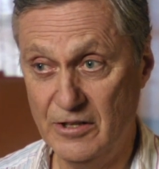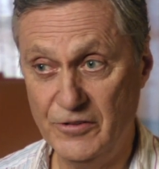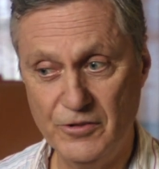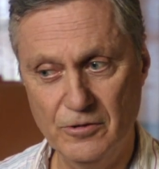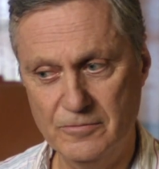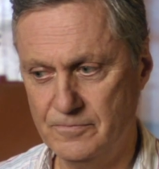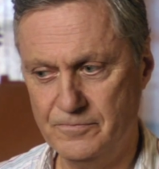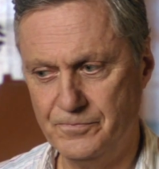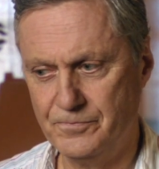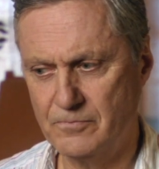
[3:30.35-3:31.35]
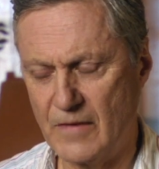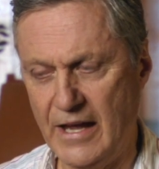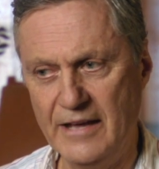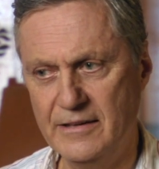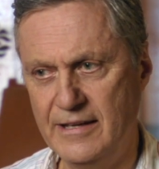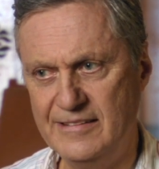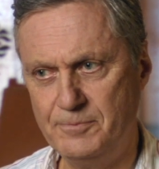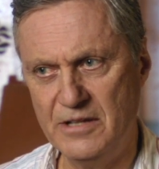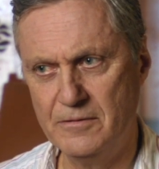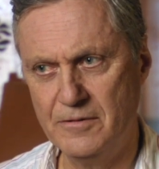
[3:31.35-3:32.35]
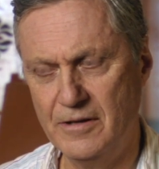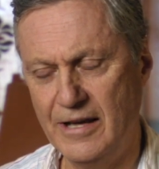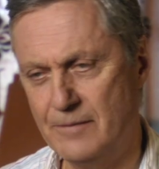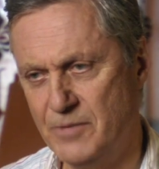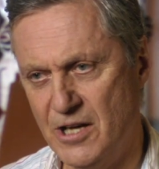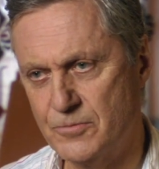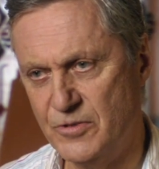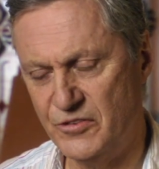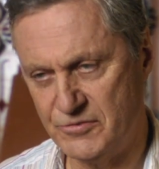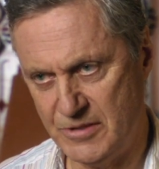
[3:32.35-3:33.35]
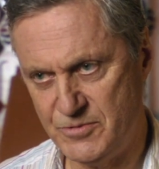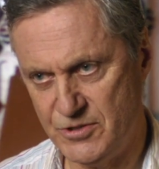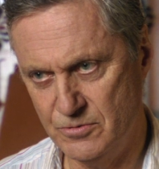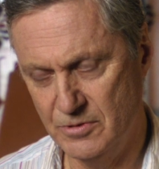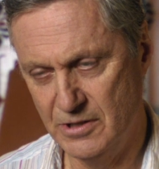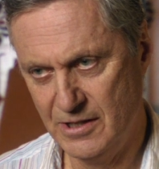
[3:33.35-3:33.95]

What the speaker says: So, and he's been helping out with the script too.